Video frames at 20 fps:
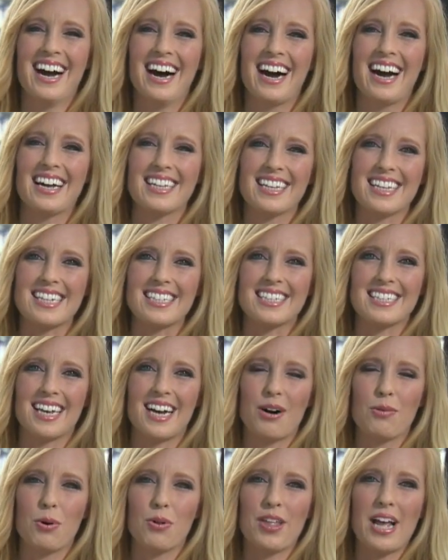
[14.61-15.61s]
Hi,
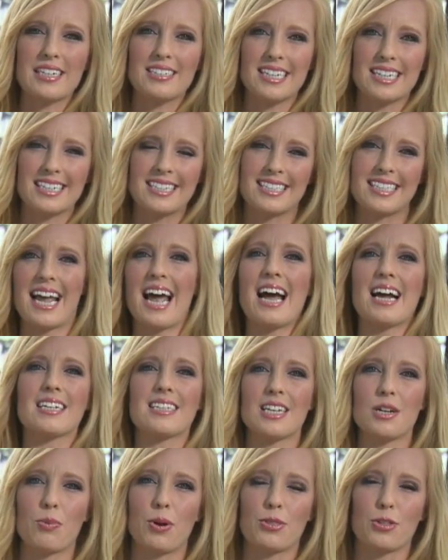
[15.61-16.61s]
Lisa. Well, that's
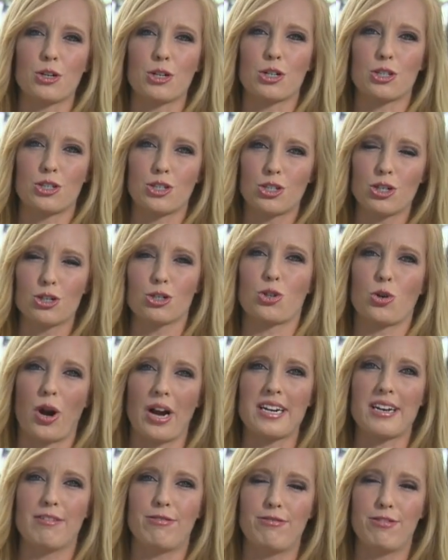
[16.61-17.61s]
exactly what they're still
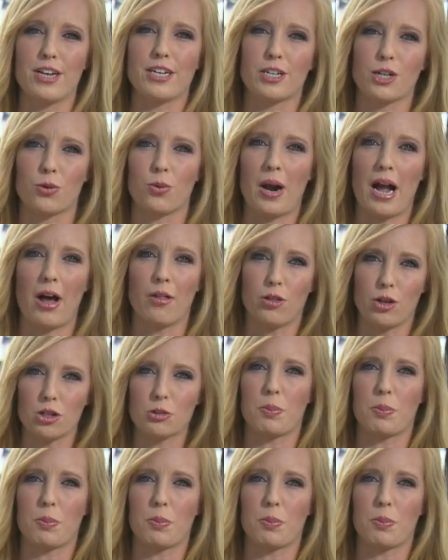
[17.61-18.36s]
trying to figure out,